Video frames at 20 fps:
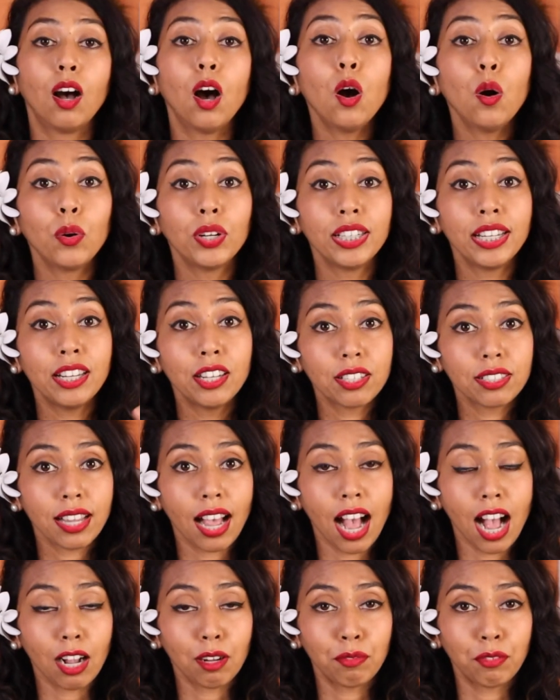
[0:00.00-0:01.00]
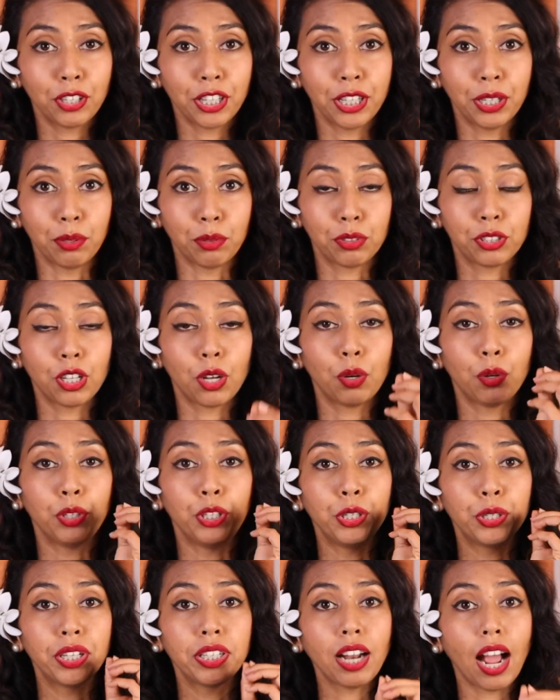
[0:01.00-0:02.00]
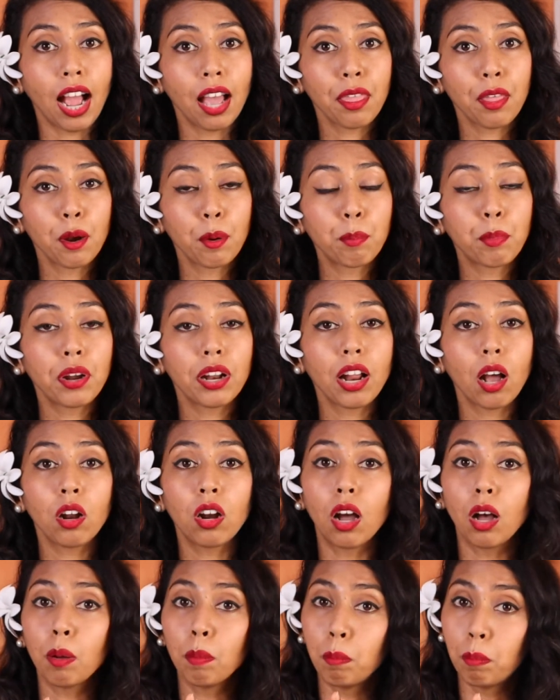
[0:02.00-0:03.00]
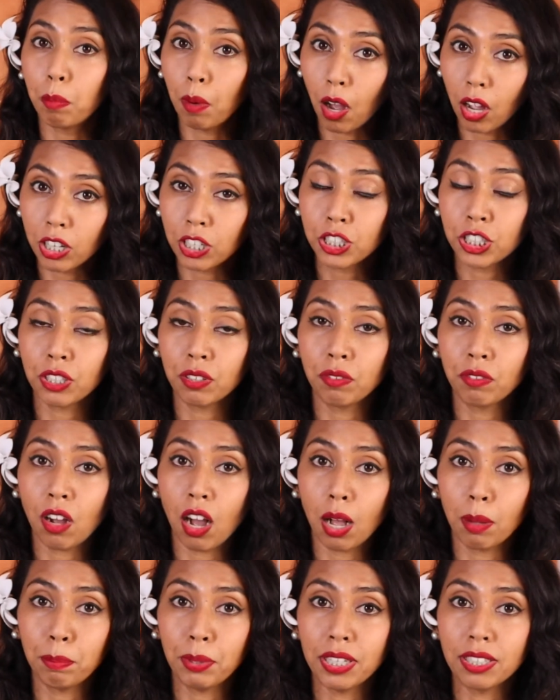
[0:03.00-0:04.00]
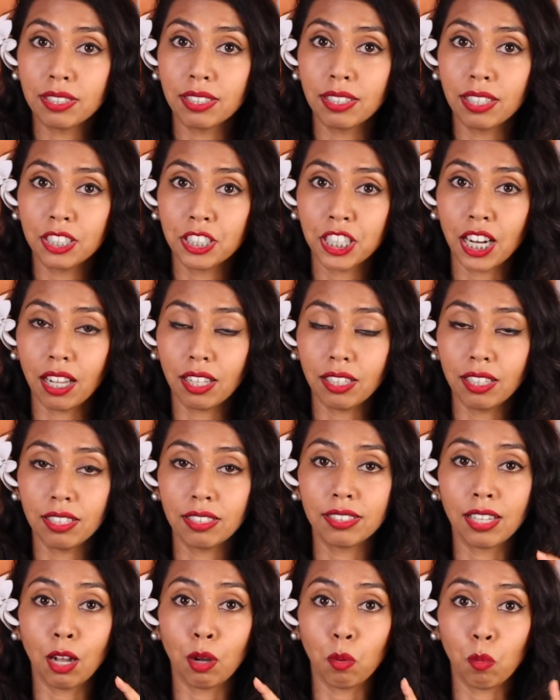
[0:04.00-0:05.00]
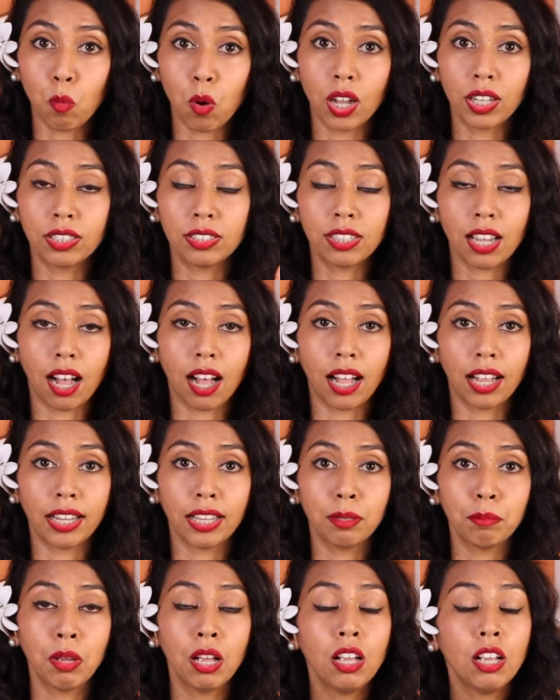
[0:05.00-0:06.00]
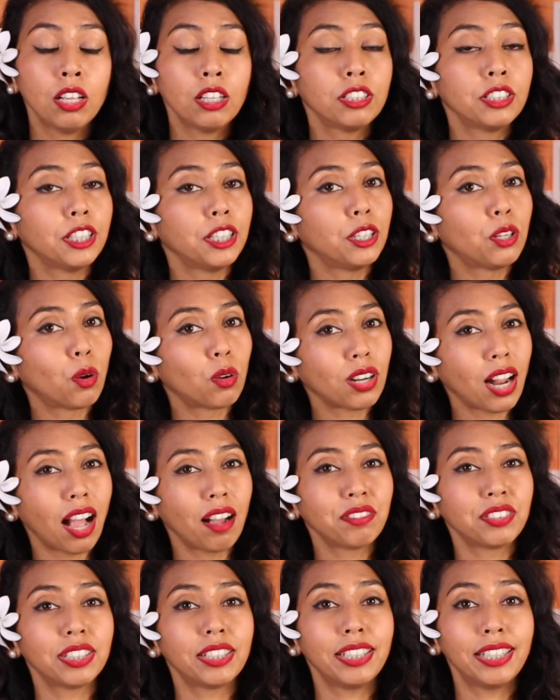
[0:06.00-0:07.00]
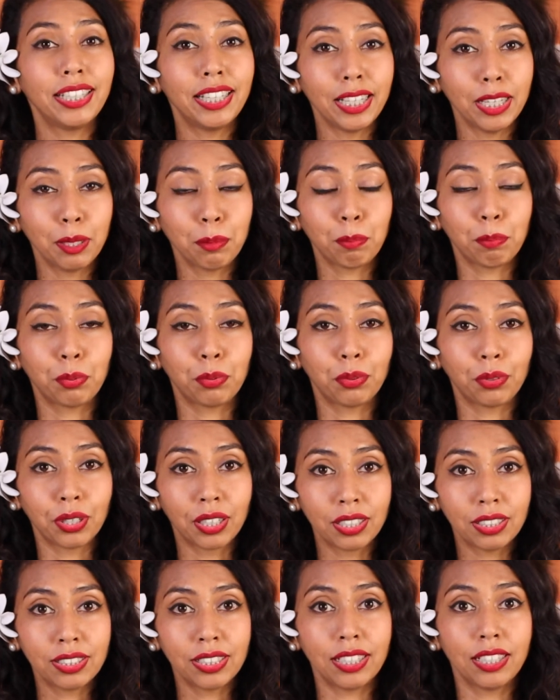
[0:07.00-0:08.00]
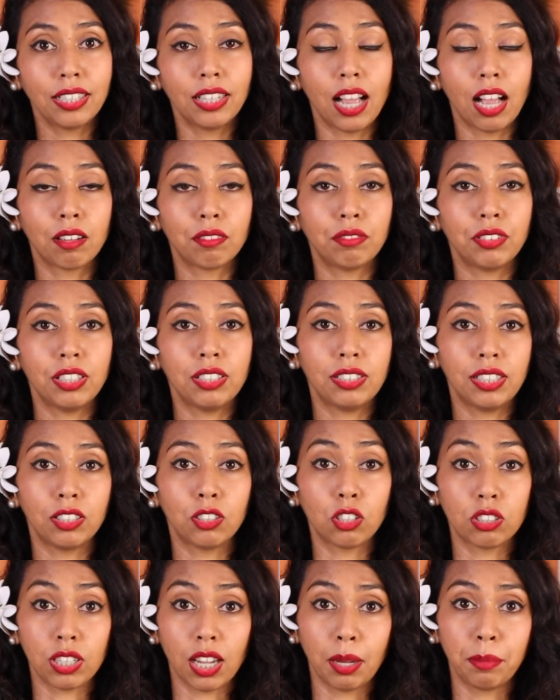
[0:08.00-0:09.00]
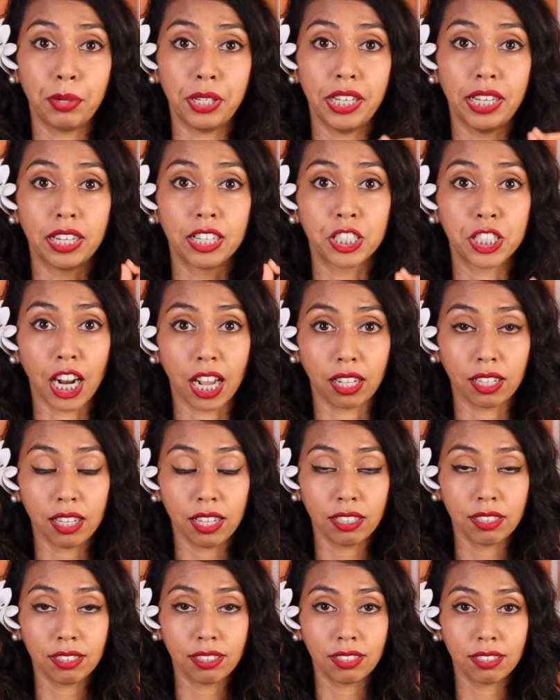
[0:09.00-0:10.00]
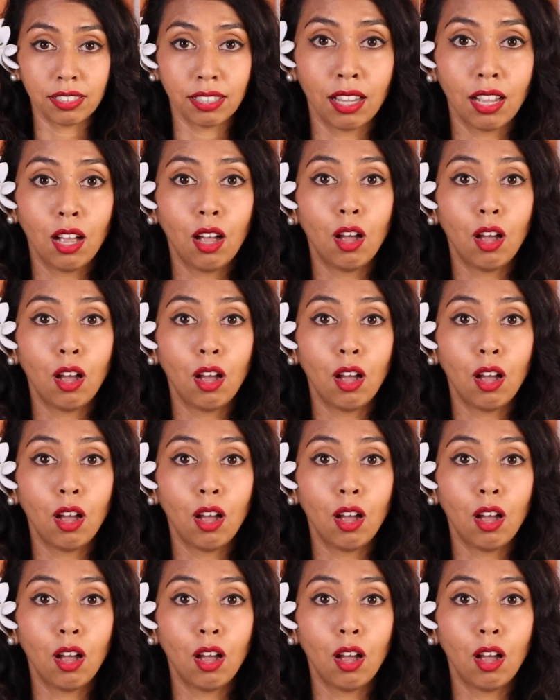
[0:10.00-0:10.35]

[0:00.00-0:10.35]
Oh, and here's a hack for you. So you can either print out a bunch of copies of the checklist at one time so you don't have to keep printing every single time you need a checklist,